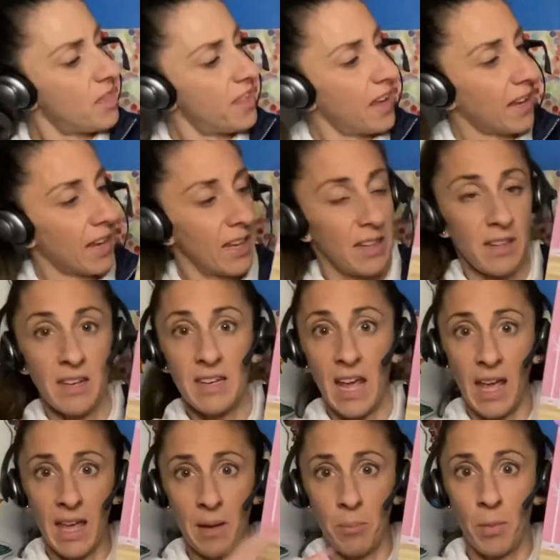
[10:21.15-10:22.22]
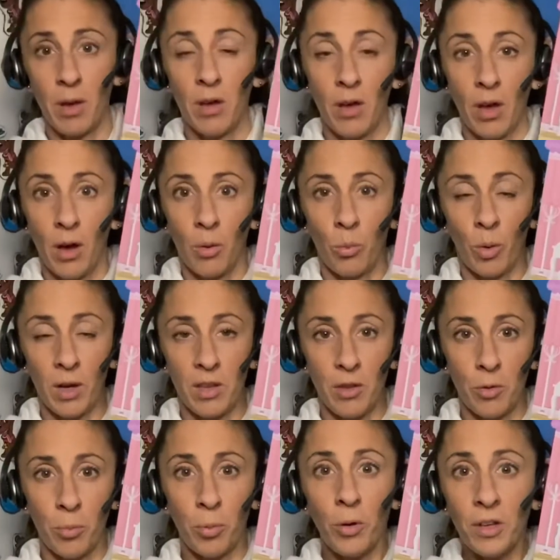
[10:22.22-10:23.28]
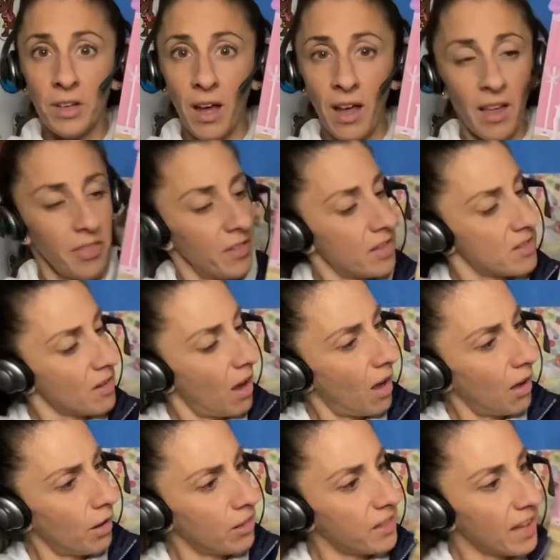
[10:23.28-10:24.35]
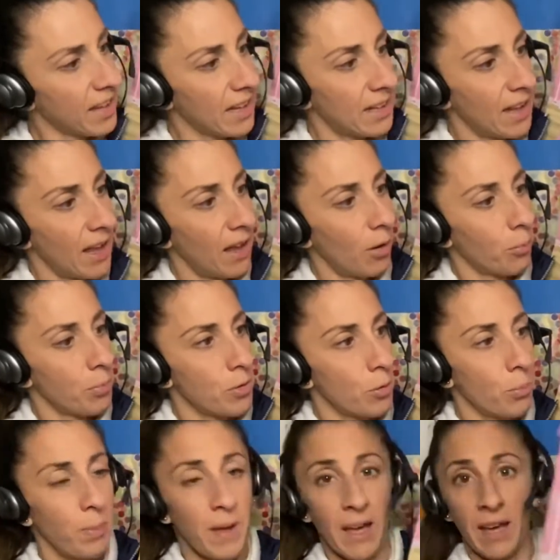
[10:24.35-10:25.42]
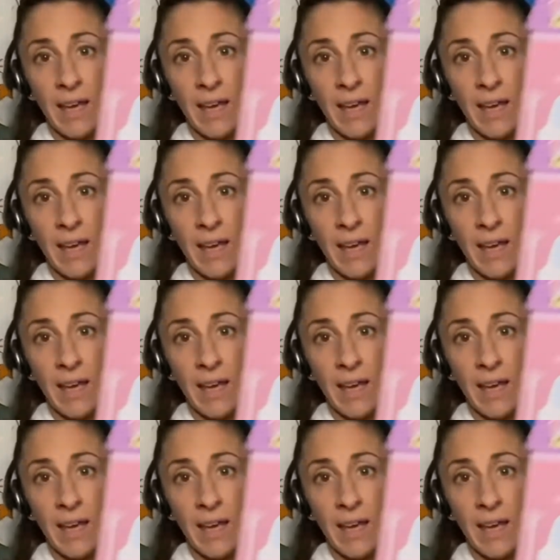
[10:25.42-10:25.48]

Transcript: They can name what you put on the doll. They can help you pick